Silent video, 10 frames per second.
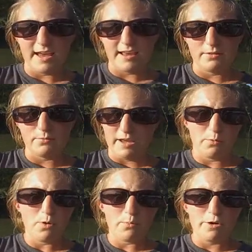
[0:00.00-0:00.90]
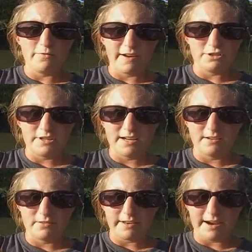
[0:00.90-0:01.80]
it won't move after you
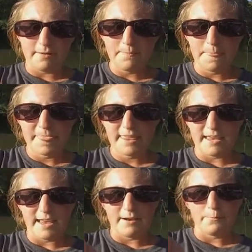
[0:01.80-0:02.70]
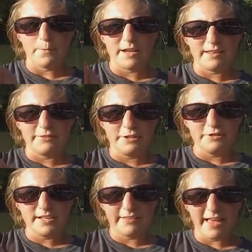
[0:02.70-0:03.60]
get it on there. When
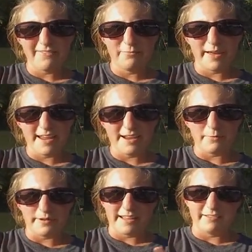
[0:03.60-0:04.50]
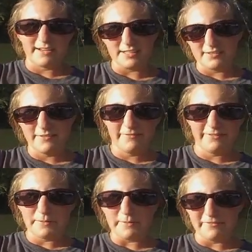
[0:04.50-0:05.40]
using live bait, when they like to
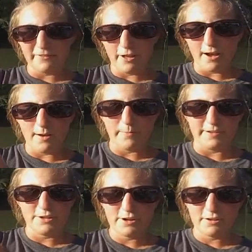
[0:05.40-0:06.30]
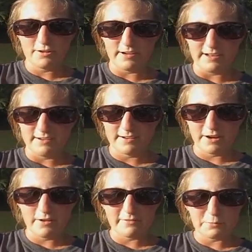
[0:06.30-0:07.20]
flip and flop and turn and
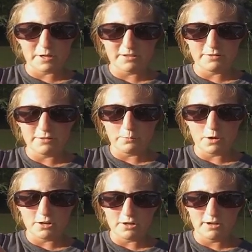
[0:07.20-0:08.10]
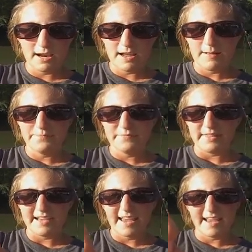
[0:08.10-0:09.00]
go everywhere through the water,
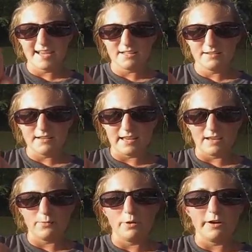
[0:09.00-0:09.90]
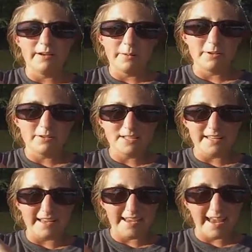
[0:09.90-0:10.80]
they can't, well, I'm not going to say they